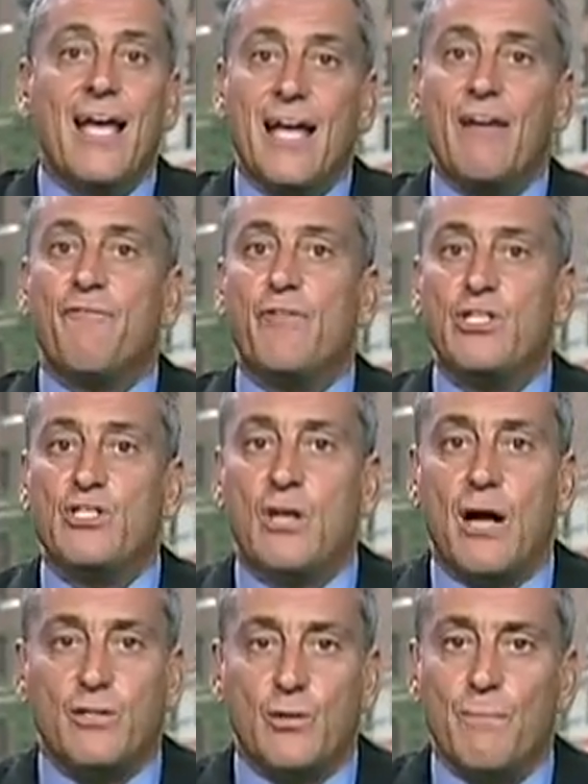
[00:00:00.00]
if we
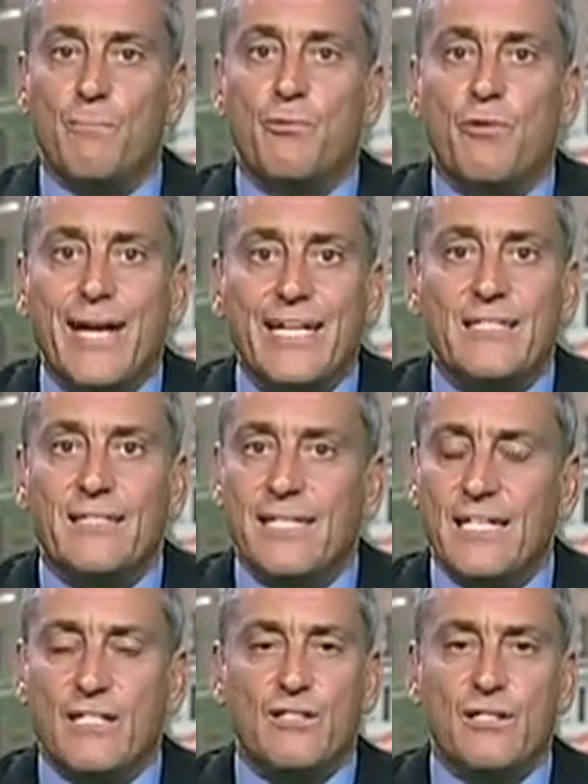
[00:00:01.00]
start to embrace
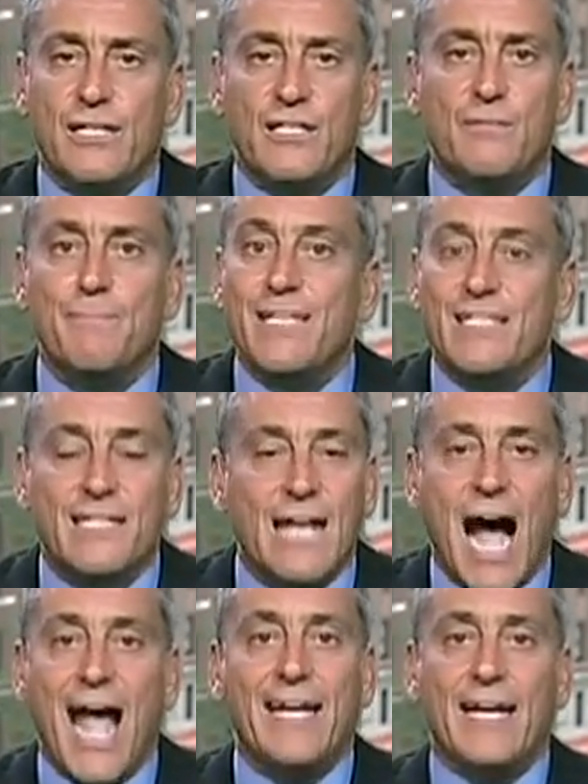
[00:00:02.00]
these
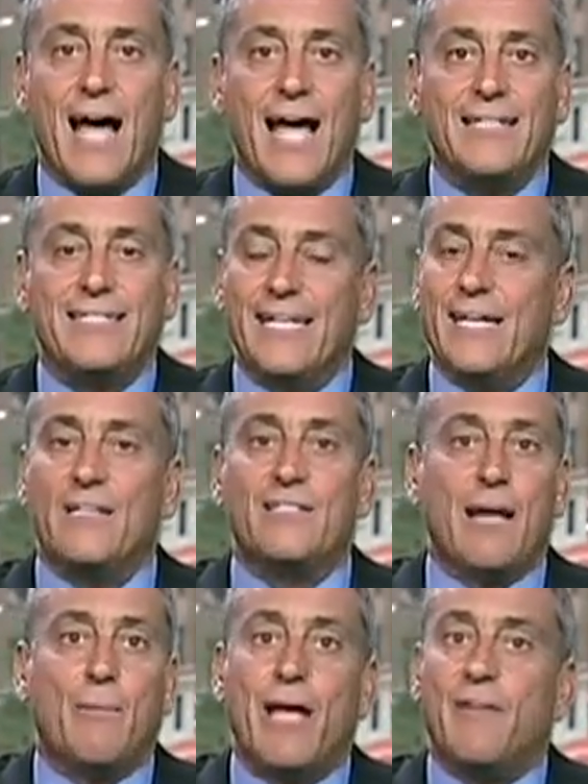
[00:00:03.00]
misguided ideas
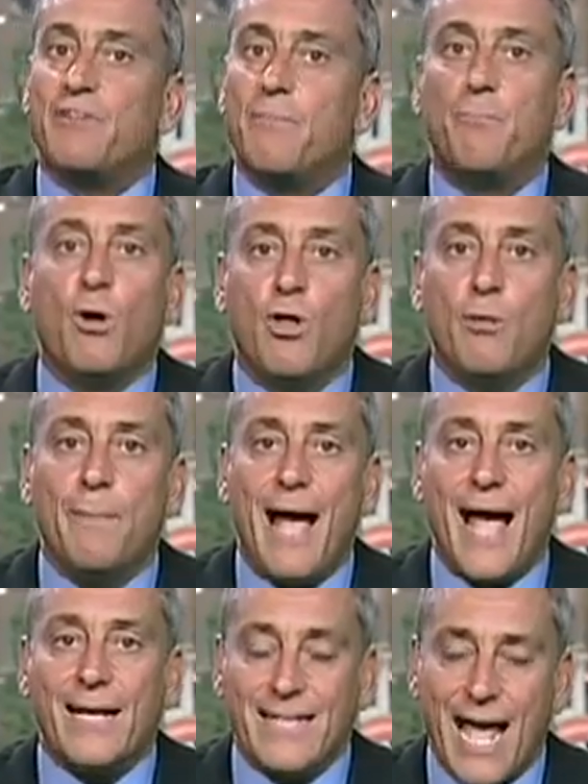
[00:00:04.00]
that we have to pull
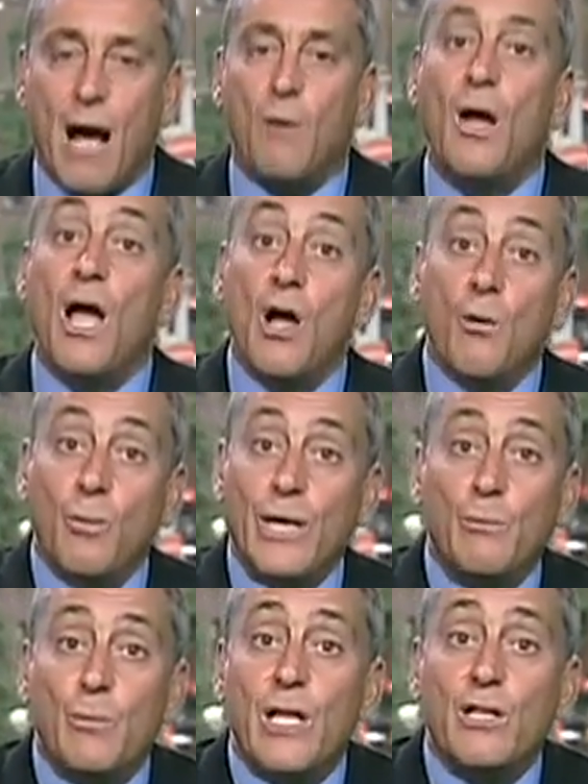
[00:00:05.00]
back now,
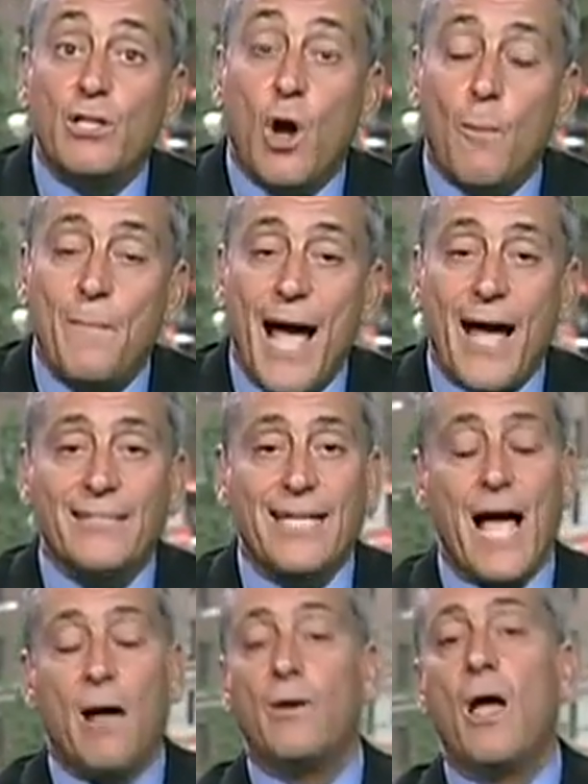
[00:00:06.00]
we will go back
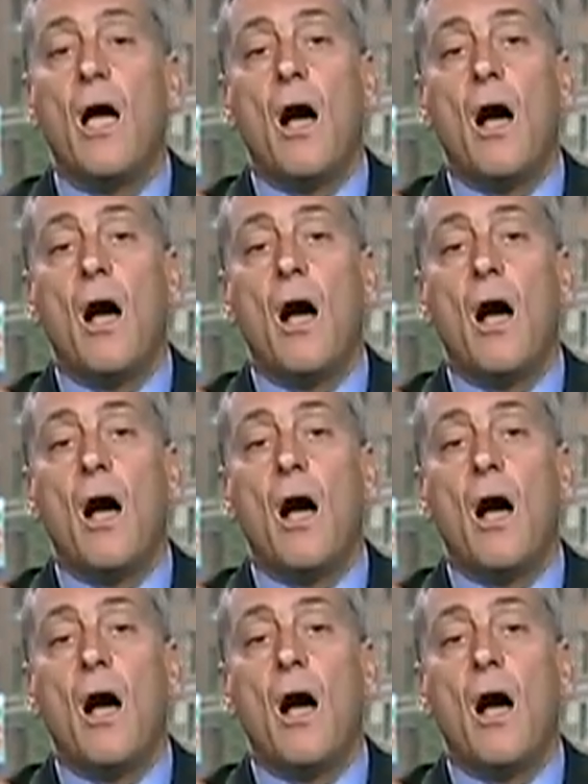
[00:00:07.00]
down.